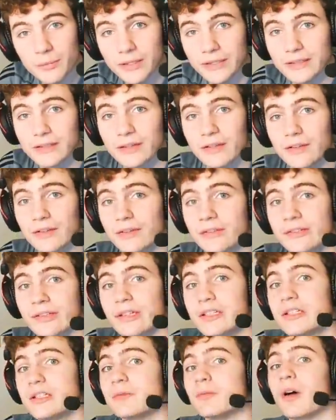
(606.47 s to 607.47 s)
because
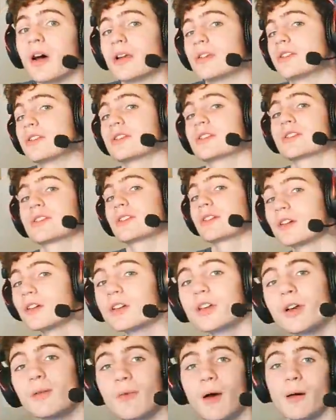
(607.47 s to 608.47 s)
you might just
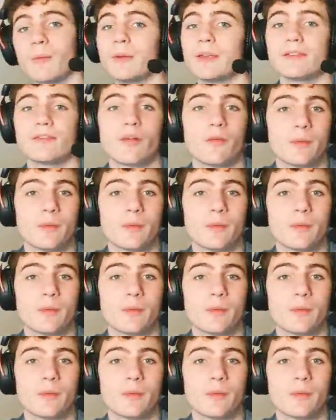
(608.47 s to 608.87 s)
come at me for